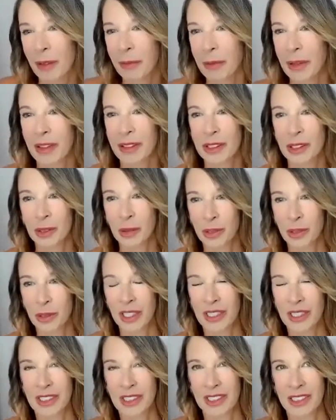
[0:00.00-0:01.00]
I mean, the
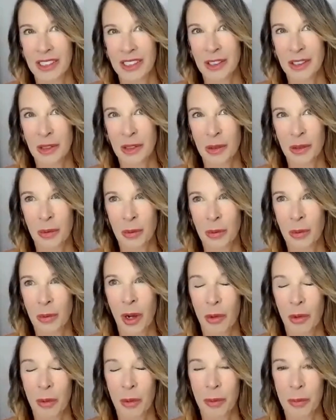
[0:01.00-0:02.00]
stories and
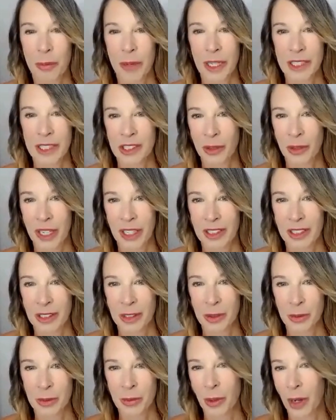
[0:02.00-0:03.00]
what we perpetuate
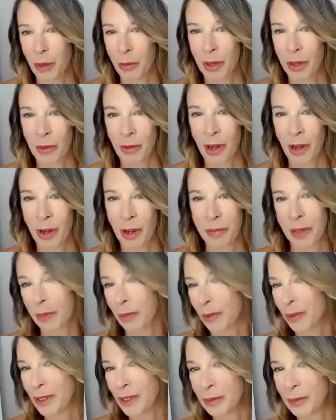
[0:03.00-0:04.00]
is what we want
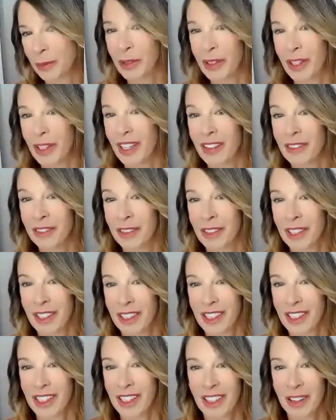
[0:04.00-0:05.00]
people to believe.
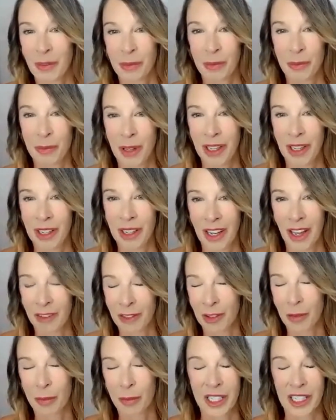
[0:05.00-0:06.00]
And
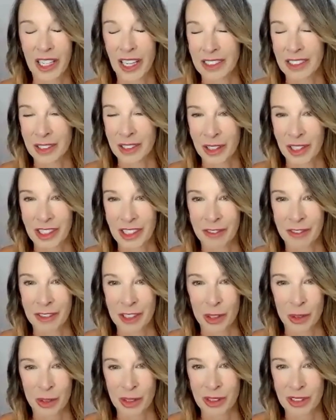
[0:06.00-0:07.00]
everybody has their
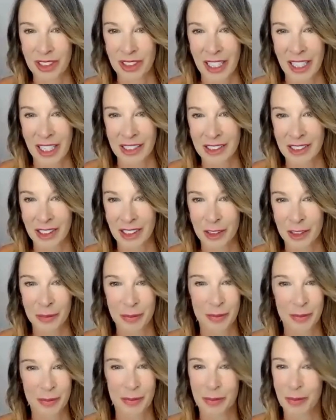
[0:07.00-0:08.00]
individual slant
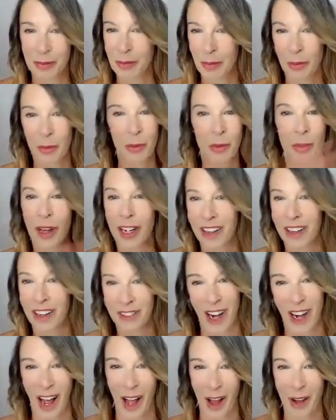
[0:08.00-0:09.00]
on
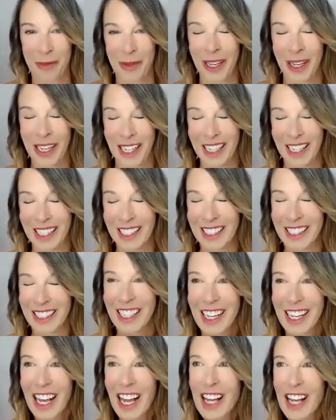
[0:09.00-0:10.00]
whatever happened.